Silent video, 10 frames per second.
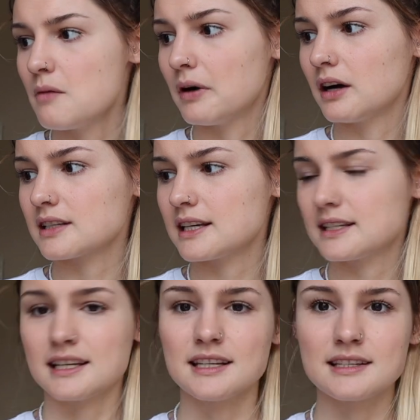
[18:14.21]
but
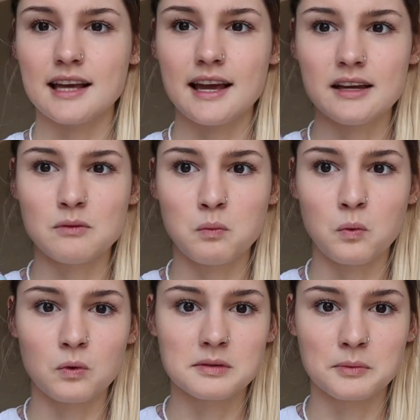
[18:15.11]
it is a
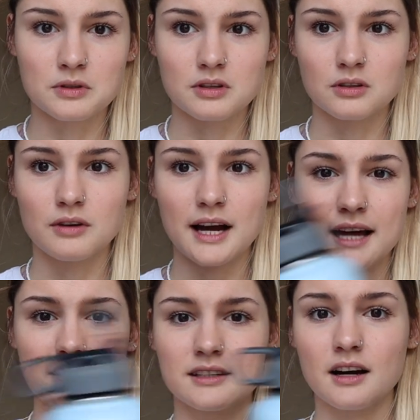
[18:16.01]
water bottle,
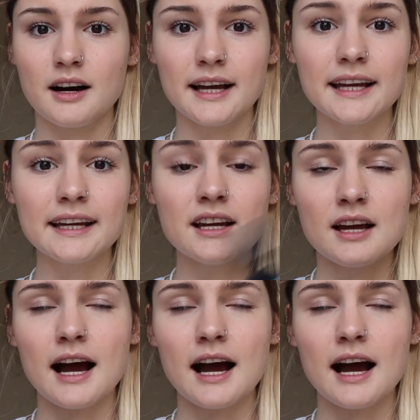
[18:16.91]
and I